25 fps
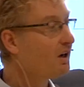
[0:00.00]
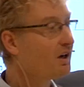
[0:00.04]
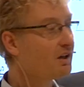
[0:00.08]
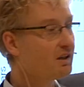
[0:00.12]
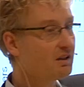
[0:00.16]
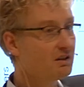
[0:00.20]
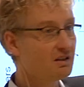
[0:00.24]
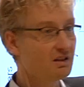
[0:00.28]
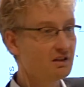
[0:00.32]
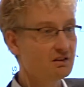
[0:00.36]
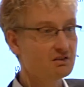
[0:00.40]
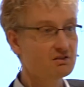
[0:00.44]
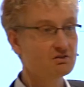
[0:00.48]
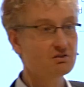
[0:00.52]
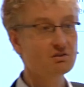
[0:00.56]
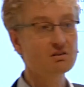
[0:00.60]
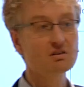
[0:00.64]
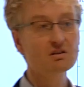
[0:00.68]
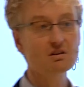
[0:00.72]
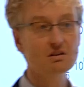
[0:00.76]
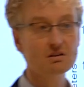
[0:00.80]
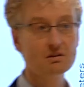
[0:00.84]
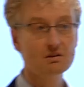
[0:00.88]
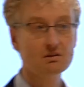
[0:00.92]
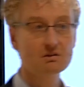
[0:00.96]
on this
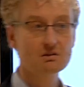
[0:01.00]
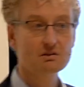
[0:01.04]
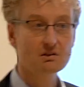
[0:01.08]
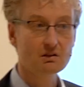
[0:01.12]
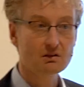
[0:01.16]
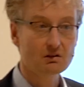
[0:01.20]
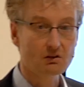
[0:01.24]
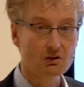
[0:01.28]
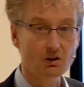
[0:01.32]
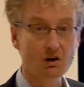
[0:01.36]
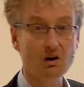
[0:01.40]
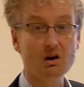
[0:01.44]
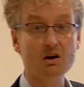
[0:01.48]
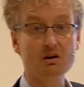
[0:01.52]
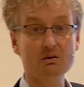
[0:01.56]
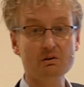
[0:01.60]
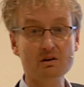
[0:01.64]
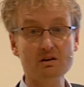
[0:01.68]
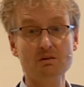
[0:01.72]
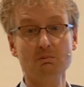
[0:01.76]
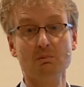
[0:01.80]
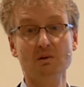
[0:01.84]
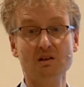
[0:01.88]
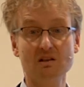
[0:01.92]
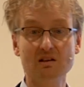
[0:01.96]

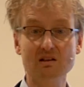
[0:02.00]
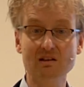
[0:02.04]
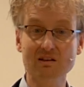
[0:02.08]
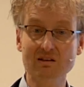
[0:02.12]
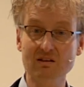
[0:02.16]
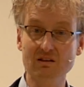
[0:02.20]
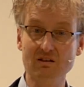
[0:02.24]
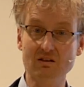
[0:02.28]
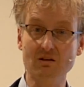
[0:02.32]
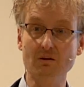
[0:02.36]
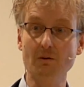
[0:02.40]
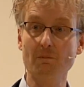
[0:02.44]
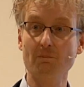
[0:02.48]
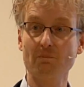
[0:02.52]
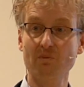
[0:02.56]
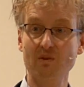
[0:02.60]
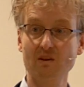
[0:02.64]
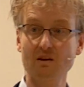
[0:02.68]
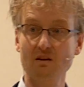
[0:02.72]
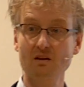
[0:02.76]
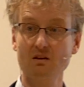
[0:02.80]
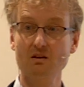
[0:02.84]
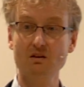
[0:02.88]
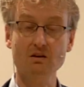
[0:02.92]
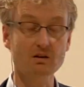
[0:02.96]
logarithmic linear,
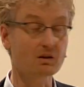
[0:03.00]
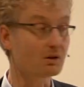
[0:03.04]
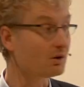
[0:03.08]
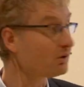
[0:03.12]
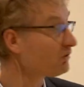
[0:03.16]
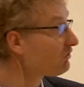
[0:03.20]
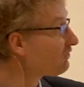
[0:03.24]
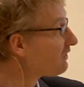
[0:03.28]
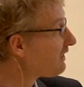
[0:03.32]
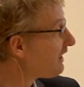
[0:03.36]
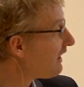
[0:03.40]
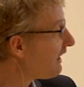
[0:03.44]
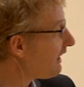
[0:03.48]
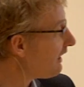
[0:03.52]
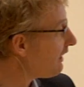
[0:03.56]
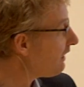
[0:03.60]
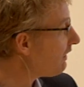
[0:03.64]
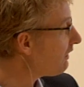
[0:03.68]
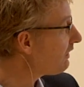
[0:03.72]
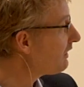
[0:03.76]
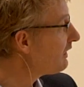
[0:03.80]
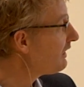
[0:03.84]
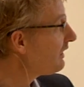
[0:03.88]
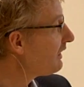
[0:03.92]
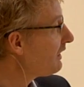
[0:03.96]

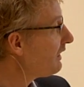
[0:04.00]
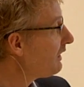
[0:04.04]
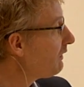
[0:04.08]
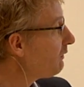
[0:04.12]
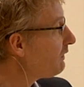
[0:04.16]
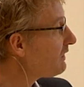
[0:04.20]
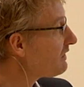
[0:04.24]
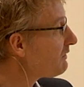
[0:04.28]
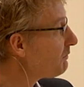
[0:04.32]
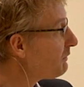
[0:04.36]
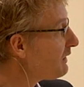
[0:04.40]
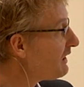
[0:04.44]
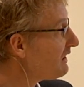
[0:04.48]
scale, which